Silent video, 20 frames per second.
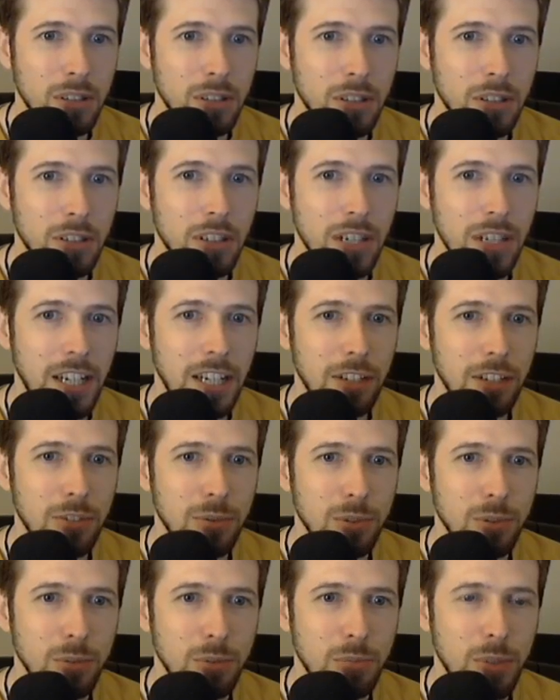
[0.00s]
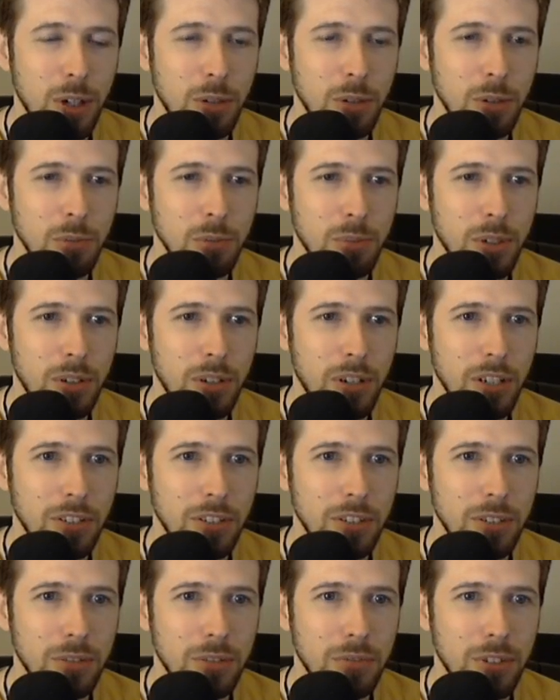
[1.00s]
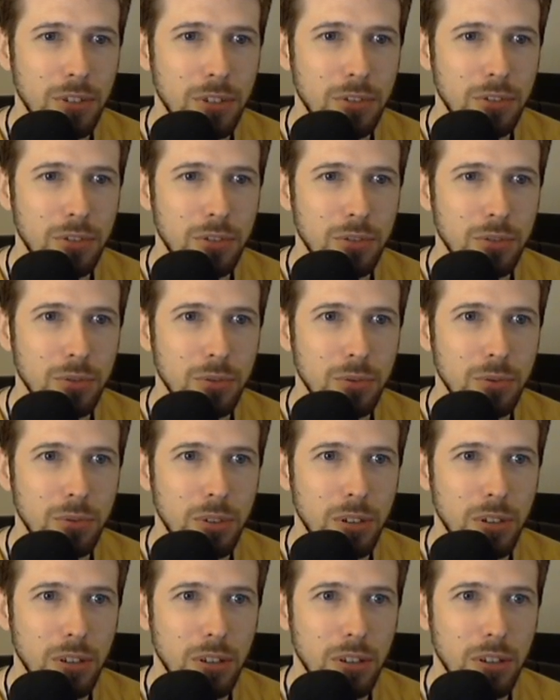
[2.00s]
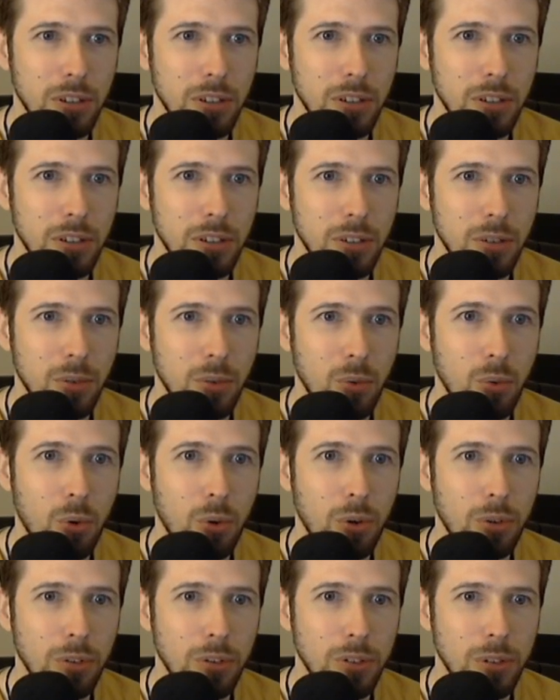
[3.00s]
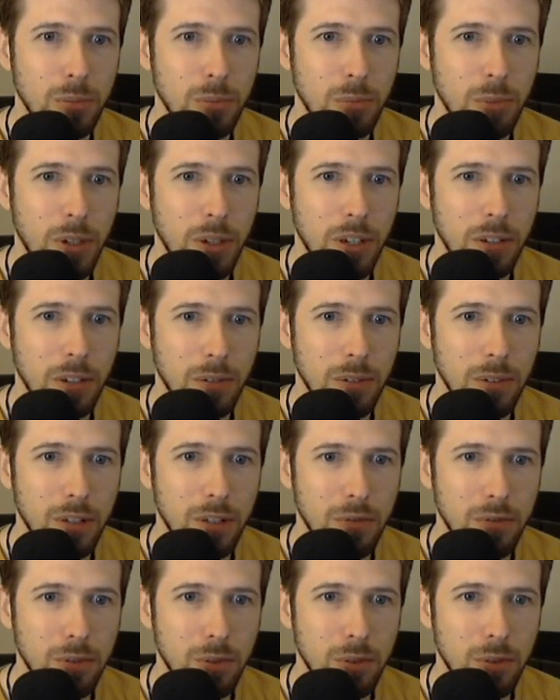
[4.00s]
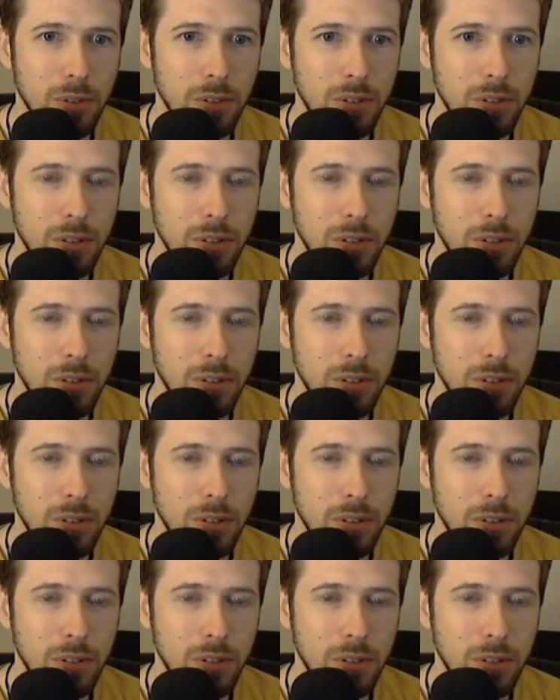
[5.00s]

Actually, probably a better idea if I just do order them by level.